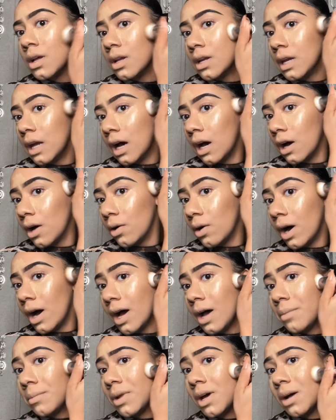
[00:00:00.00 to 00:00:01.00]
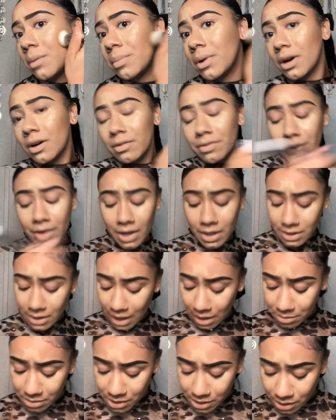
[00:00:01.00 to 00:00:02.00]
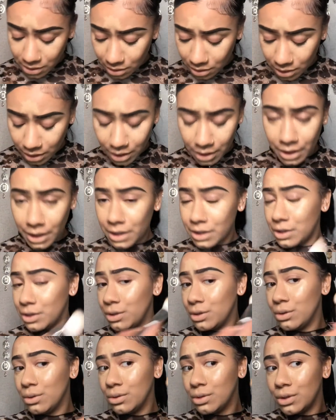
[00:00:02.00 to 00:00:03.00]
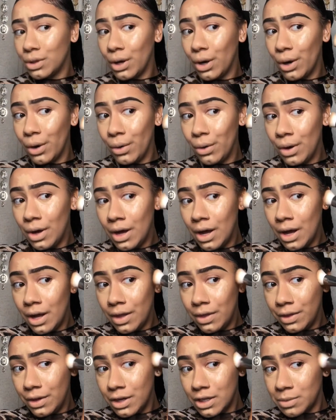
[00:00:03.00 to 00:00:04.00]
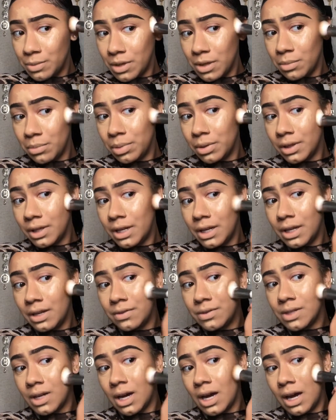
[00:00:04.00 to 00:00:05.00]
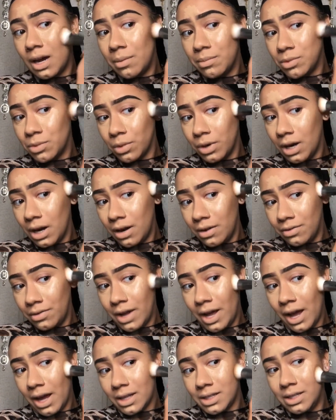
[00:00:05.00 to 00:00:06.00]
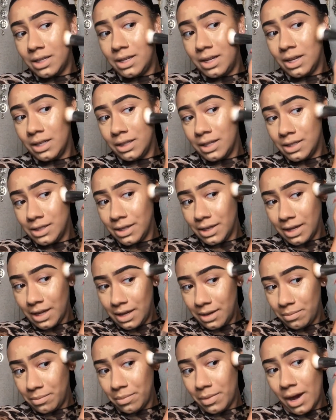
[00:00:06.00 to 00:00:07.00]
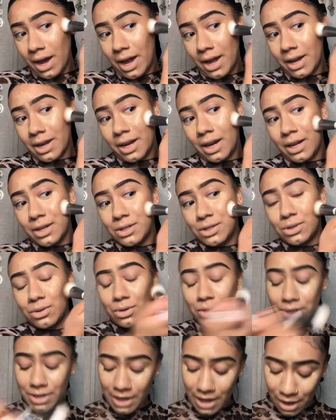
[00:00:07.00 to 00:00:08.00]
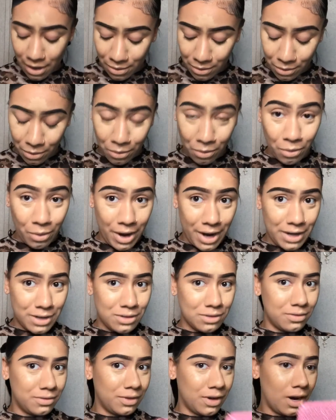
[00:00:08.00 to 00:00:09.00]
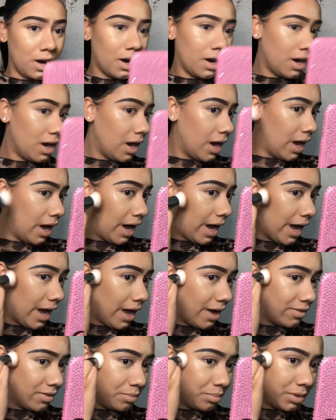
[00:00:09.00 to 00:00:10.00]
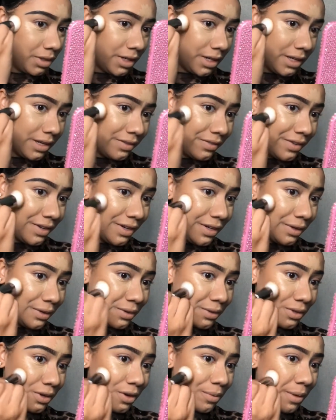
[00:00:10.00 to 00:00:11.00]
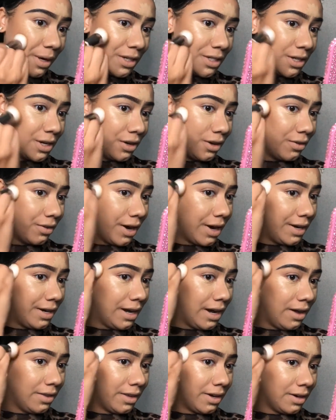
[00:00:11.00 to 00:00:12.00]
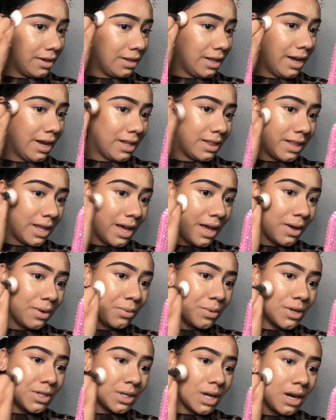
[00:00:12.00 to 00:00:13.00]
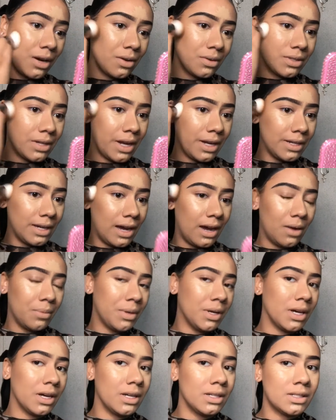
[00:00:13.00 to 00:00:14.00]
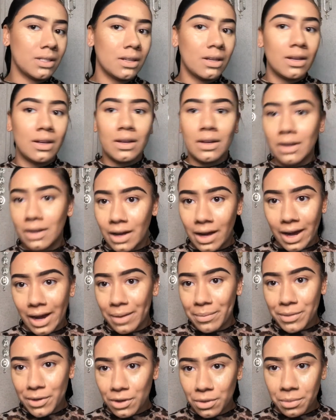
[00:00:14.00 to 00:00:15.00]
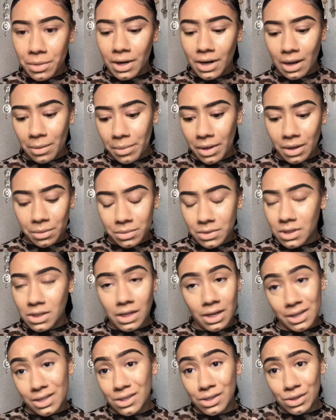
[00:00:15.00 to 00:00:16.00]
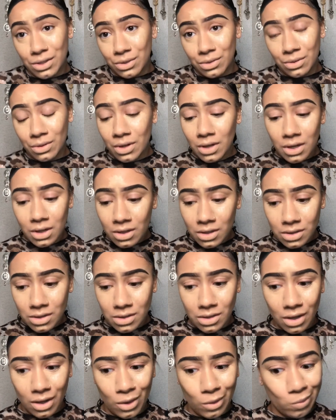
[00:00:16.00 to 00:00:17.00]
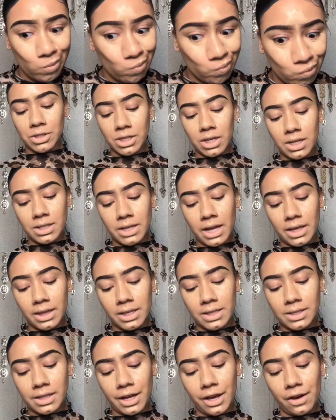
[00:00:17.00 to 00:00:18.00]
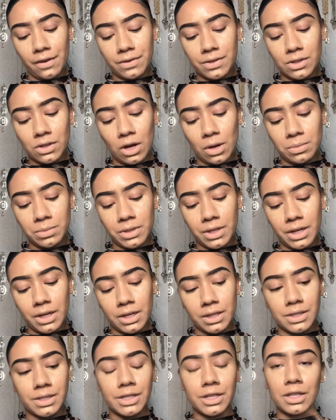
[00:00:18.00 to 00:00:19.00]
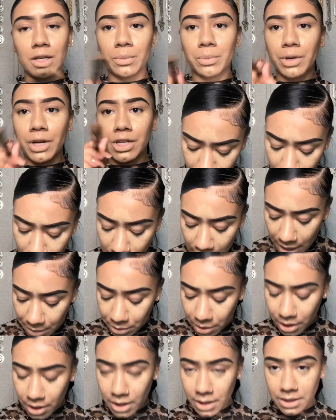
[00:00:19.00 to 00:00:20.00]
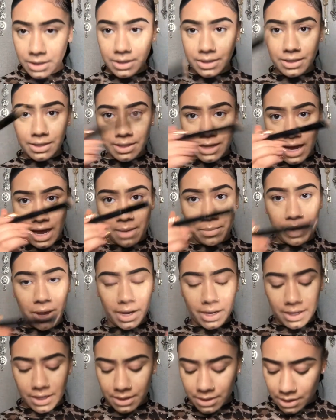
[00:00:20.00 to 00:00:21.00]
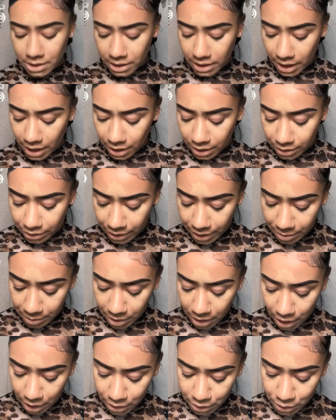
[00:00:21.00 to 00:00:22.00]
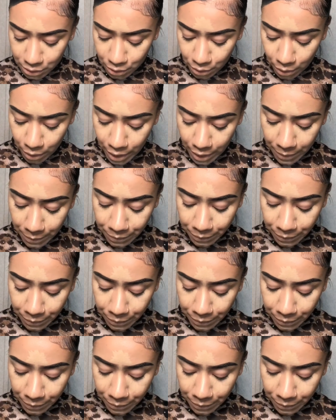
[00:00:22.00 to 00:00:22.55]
Now, I'm not perfect. I'm still learning too, so there's been plenty of times where I've accidentally taken my contour down way too far. I have plenty of videos on my channel right now that are like that, which I don't take down because I'm human. I make mistakes too. So I'm gonna take this e.l.f. sculpting concealer brush. I'm gonna dab back into that cream contour.